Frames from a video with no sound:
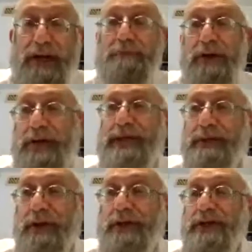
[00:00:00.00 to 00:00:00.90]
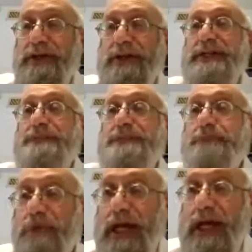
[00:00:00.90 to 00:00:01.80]
Birchas Hamazon is
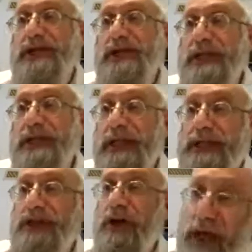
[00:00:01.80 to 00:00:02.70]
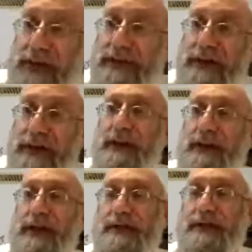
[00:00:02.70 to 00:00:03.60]
potentially a doraisa if you
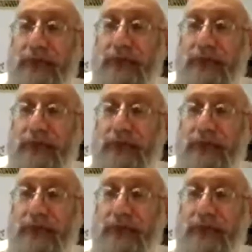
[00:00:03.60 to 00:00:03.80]
eat a kedei